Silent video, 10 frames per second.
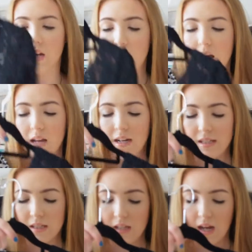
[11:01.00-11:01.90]
and
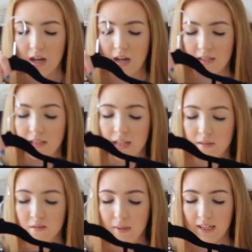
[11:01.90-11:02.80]
it's a size
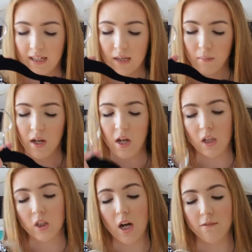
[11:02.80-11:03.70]

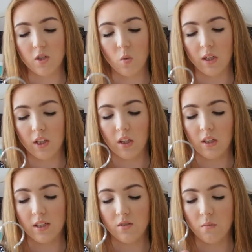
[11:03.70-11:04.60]
medium. Got it for twenty
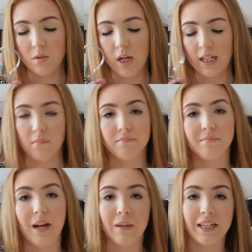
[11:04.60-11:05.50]
dollars from Johnny.
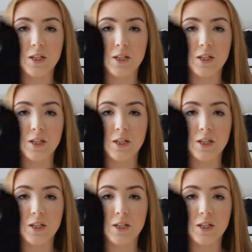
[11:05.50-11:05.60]
Really